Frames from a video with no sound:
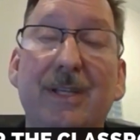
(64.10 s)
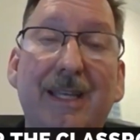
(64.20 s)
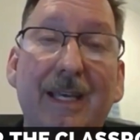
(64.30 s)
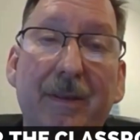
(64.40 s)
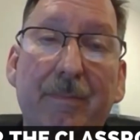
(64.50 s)
to
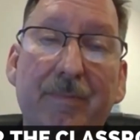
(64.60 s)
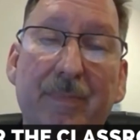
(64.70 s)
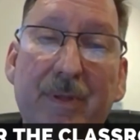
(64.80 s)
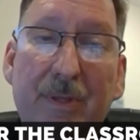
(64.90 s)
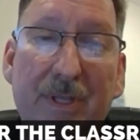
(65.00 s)
get
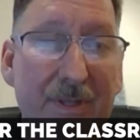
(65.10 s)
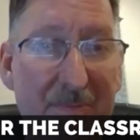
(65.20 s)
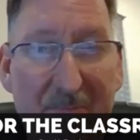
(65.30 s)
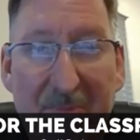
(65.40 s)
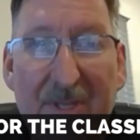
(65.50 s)

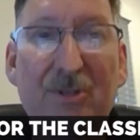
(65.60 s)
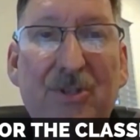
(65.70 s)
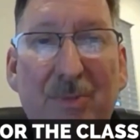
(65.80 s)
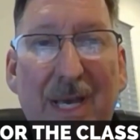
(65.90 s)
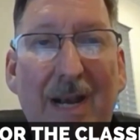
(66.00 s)
these are
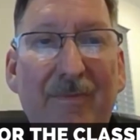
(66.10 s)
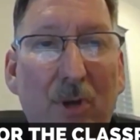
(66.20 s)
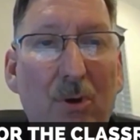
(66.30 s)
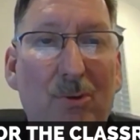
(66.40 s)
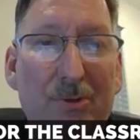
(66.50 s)
some kind of
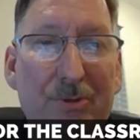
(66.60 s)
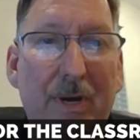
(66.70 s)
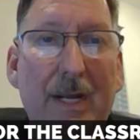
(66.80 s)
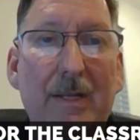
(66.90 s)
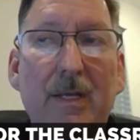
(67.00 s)
goals,
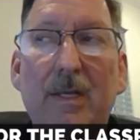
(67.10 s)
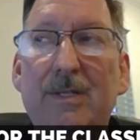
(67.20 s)
right?